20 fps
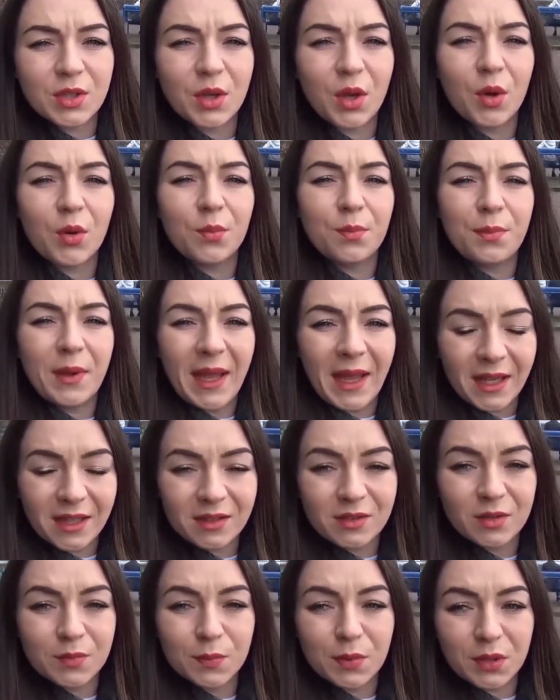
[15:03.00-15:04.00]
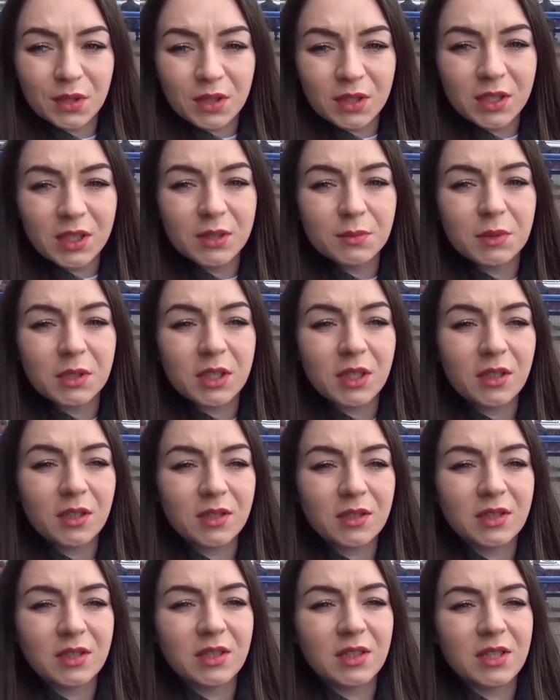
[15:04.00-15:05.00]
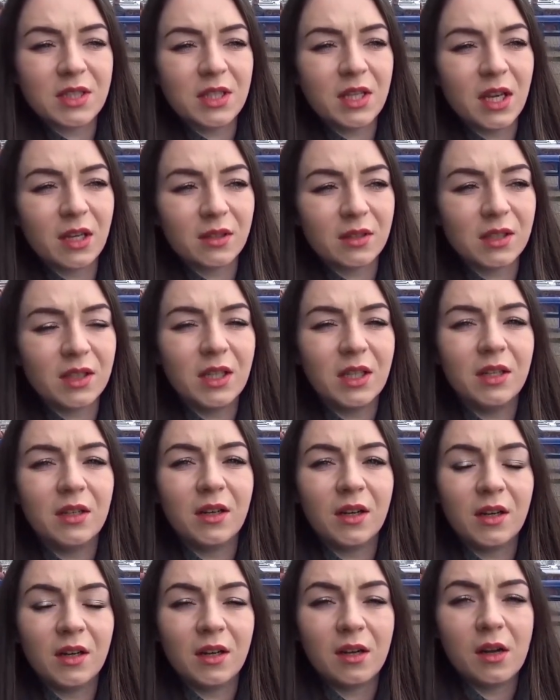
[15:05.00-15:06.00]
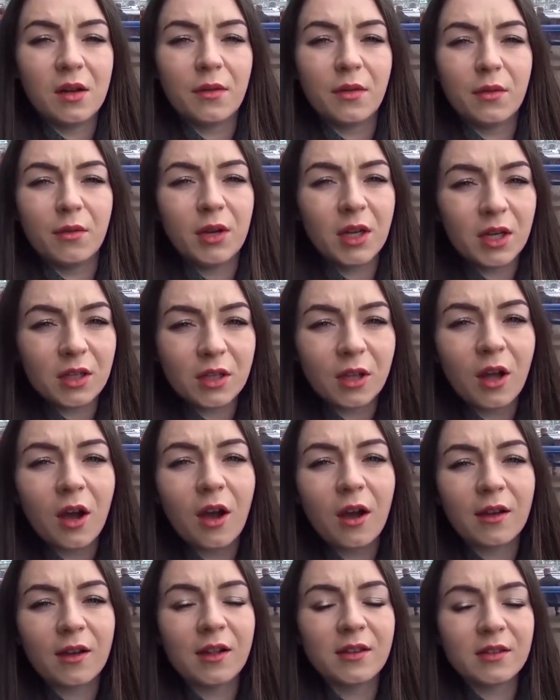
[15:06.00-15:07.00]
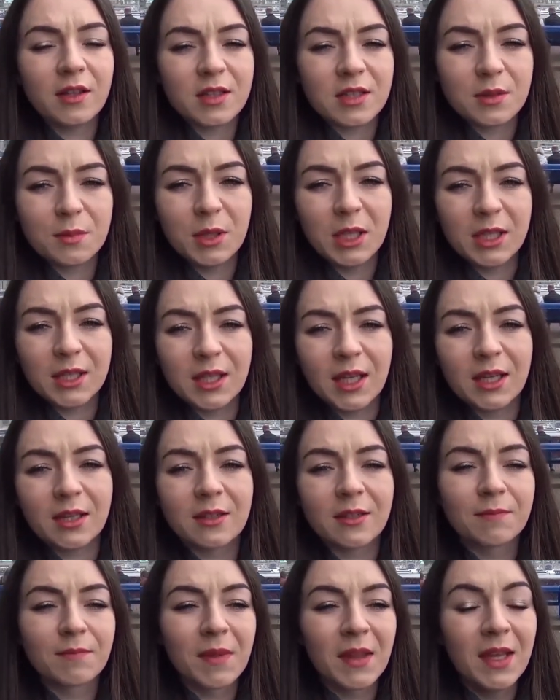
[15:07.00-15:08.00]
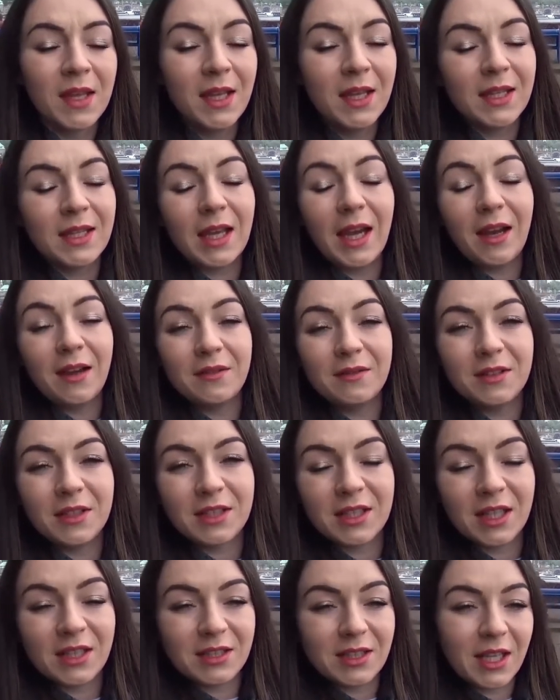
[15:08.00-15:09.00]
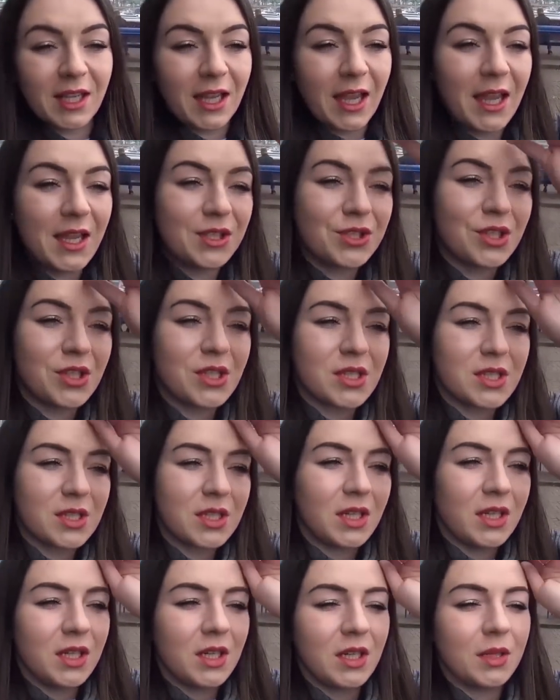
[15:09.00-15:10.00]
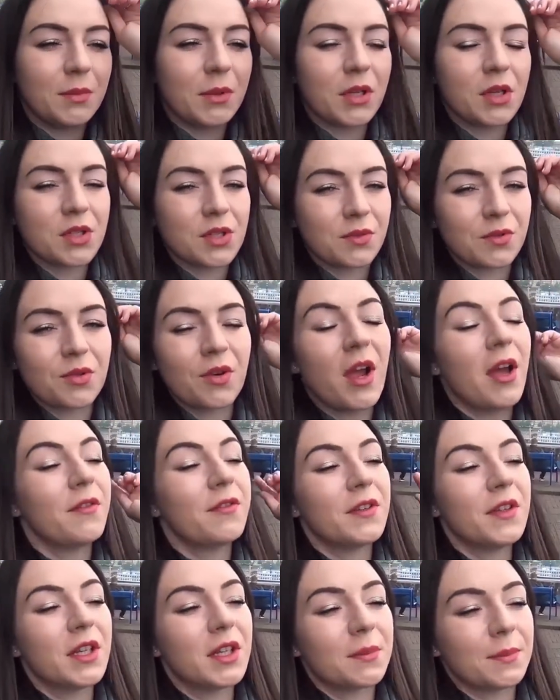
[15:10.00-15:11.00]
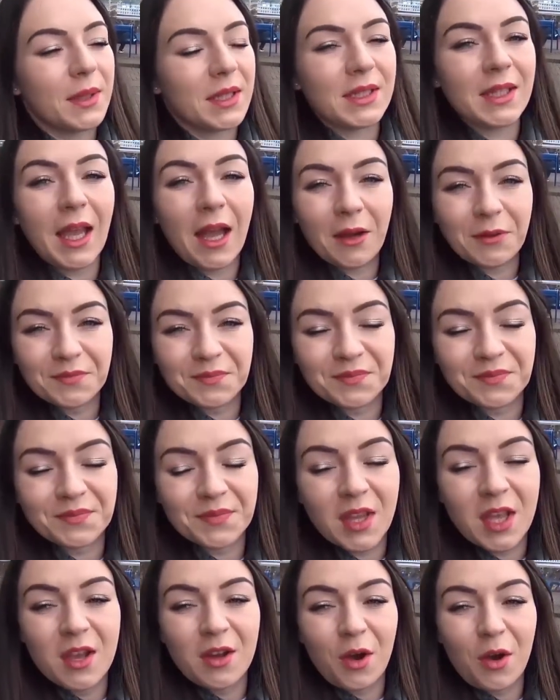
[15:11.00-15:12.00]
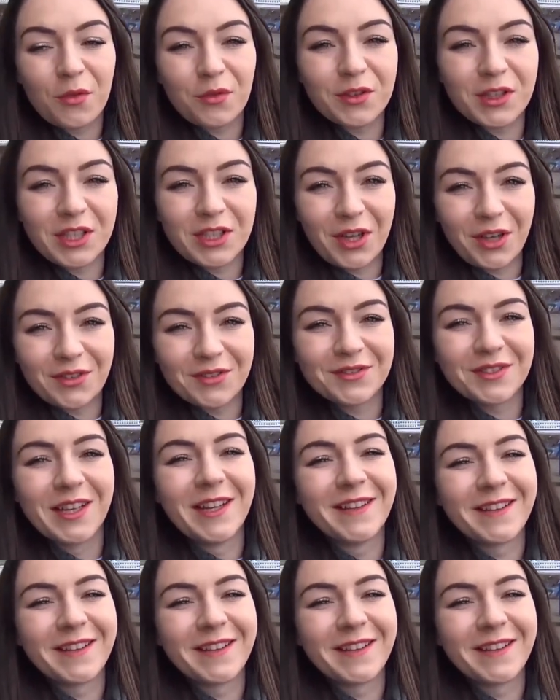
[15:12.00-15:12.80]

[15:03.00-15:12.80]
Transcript: to go back to Berlin, because it's nearly 3 o'clock, and that's mean that yeah, it can take ages because of traffic, but yeah, hopefully not.